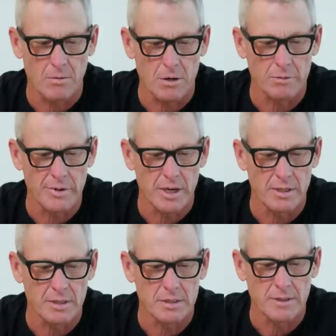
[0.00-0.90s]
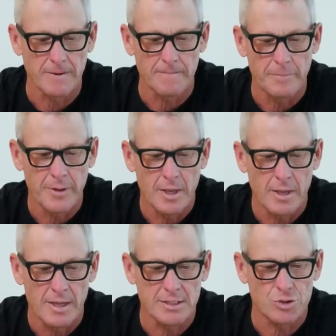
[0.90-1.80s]
to work with me on this.
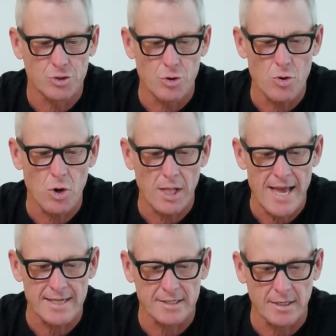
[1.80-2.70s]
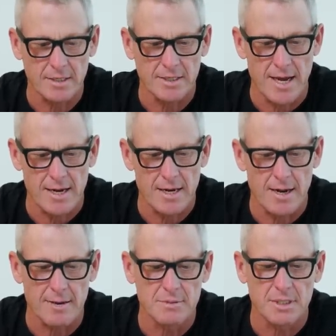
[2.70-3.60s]
That's
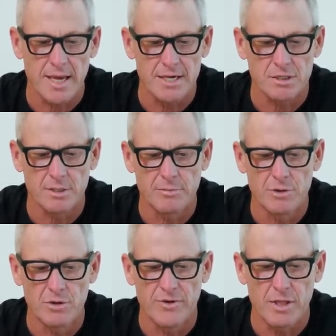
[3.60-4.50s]
trueclassic.com slash the move,